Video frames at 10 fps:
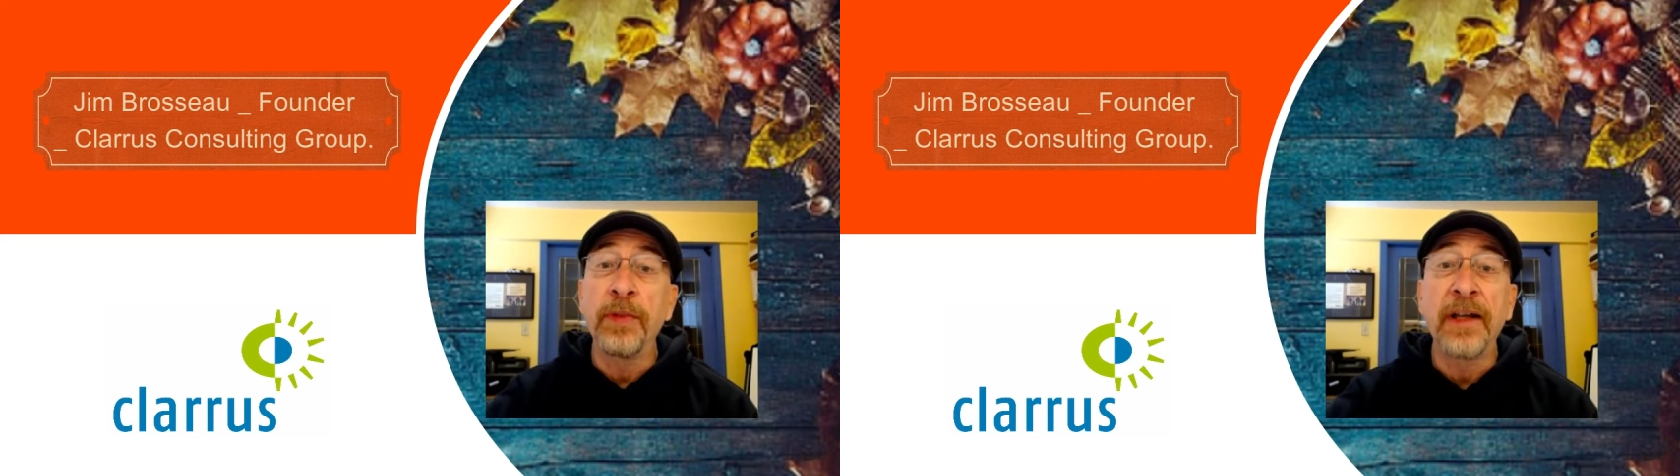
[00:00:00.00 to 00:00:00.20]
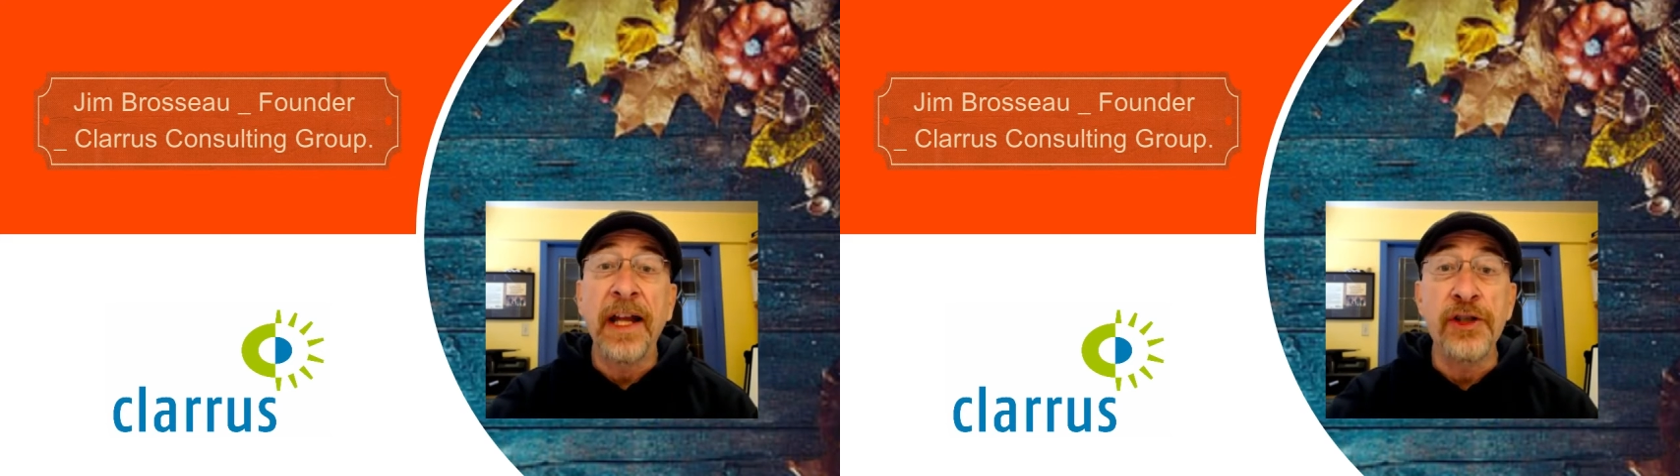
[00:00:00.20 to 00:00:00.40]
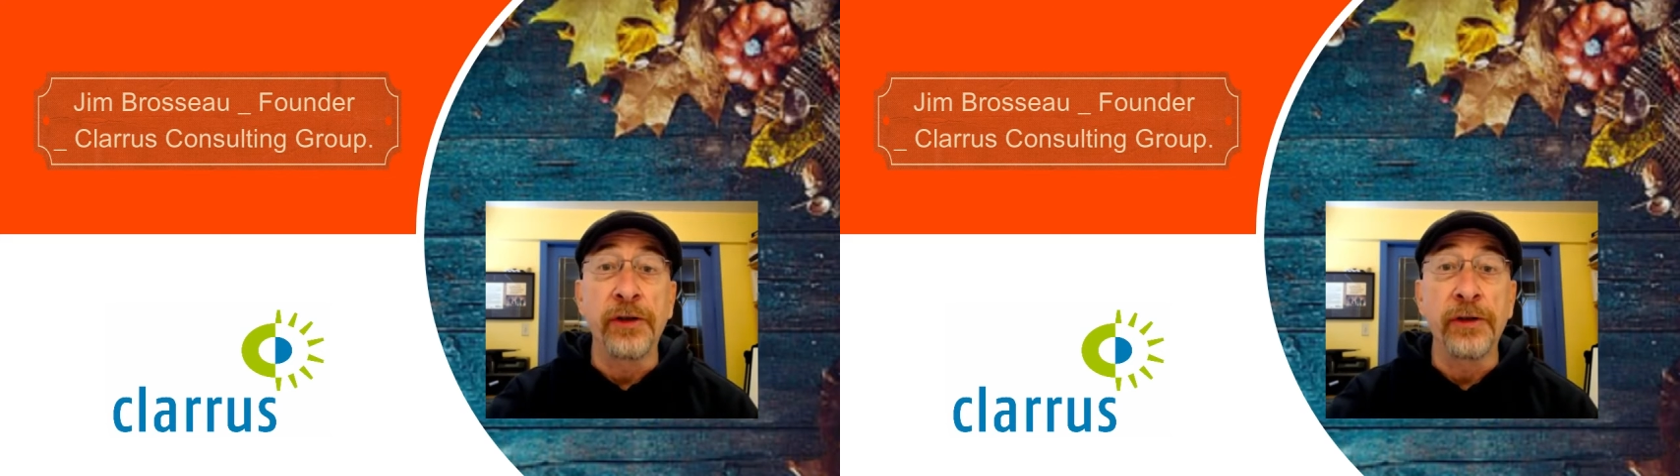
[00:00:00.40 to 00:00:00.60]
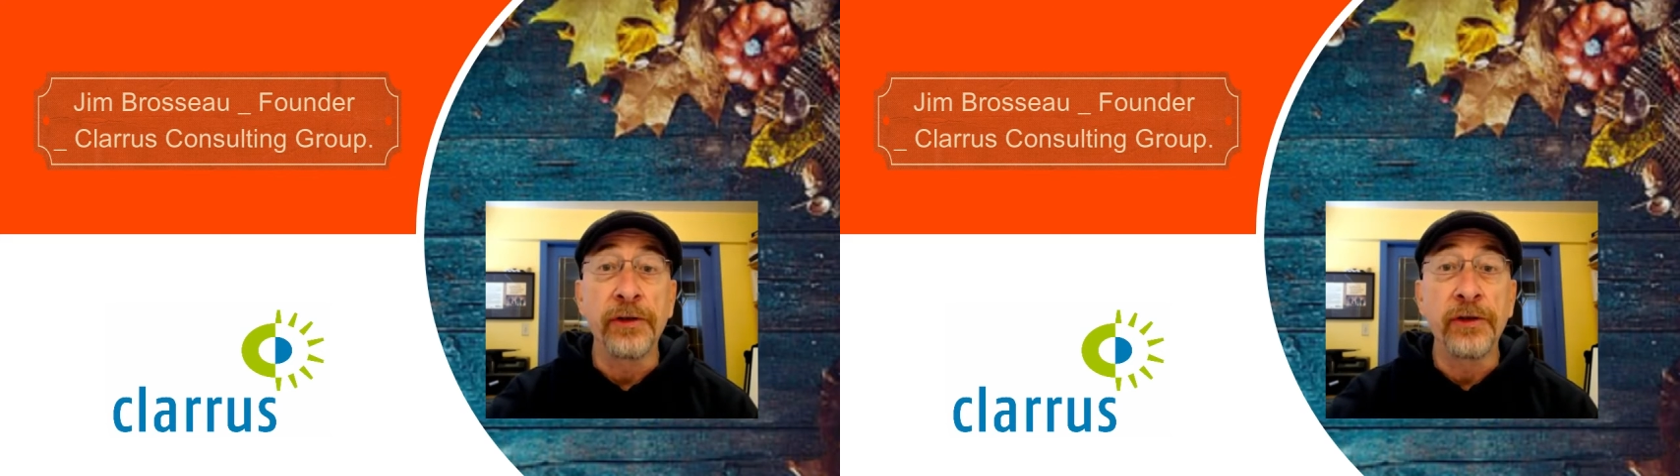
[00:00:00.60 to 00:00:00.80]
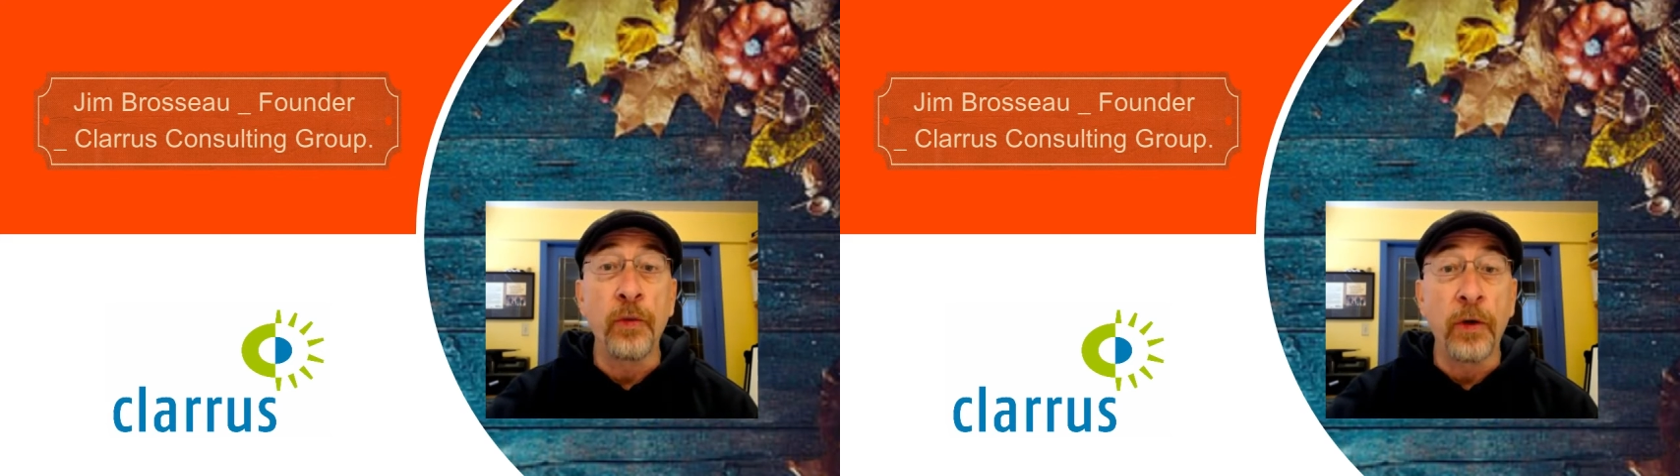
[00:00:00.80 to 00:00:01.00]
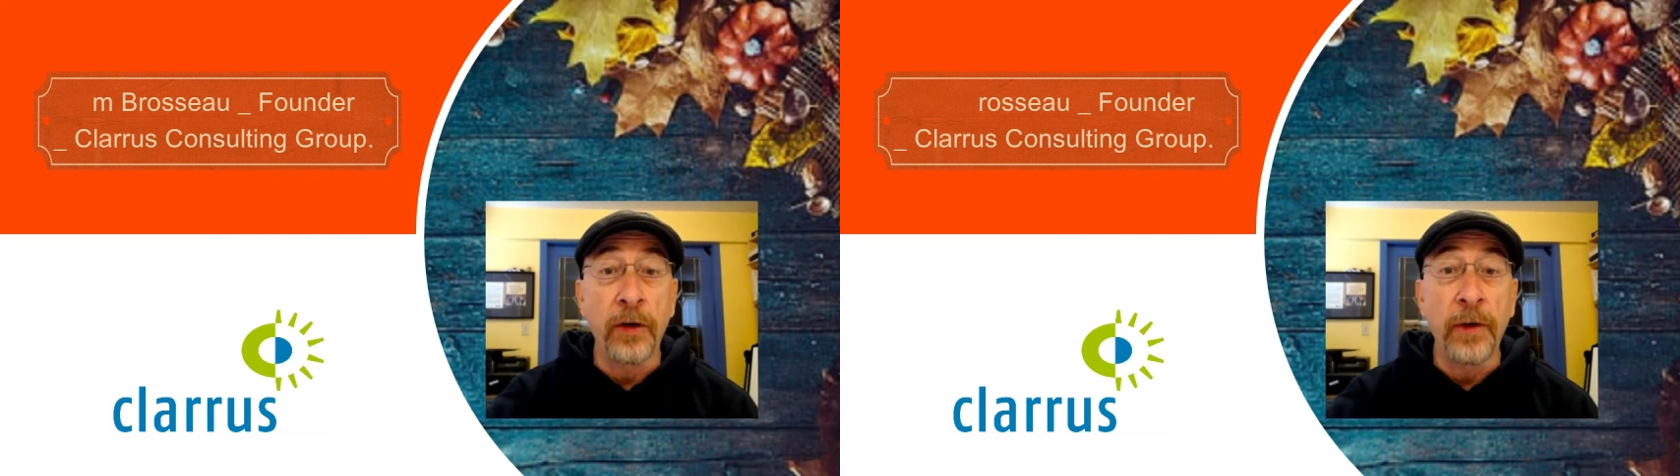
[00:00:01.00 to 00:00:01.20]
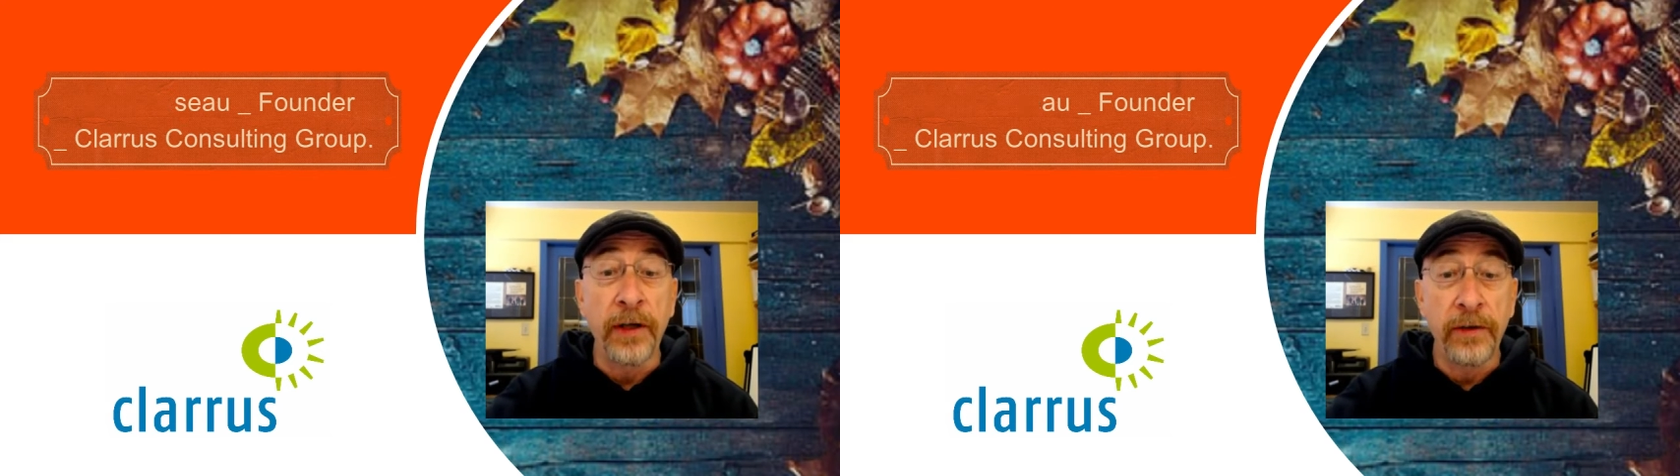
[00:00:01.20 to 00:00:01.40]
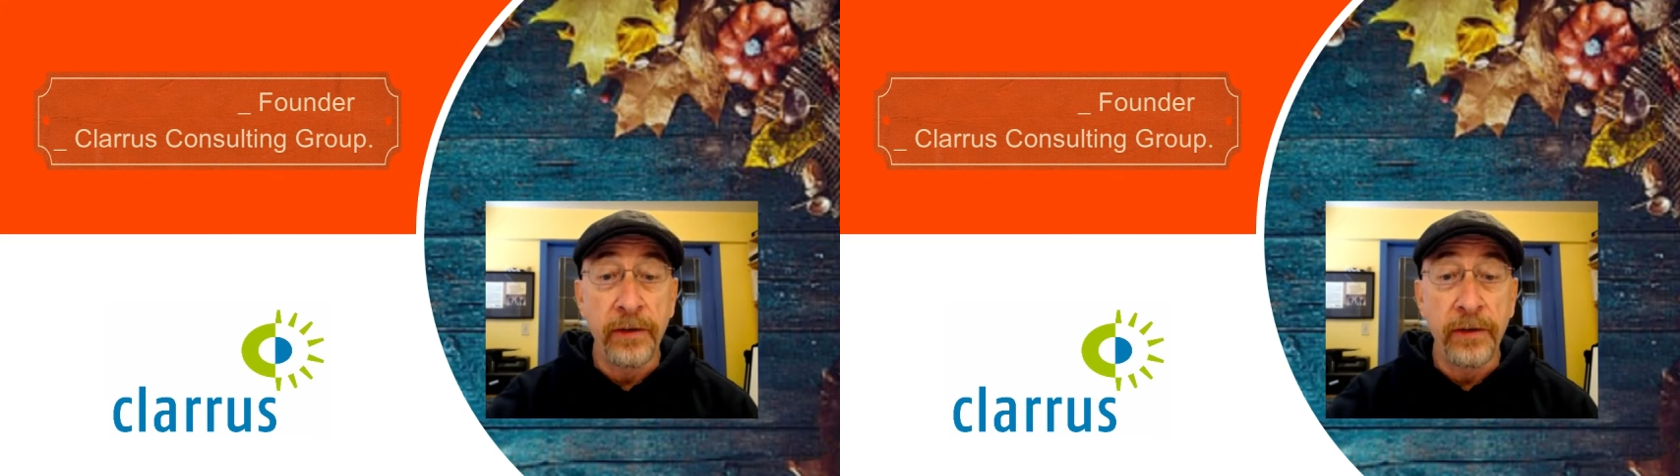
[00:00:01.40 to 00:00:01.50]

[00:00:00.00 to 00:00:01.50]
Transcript: pleasure to work with.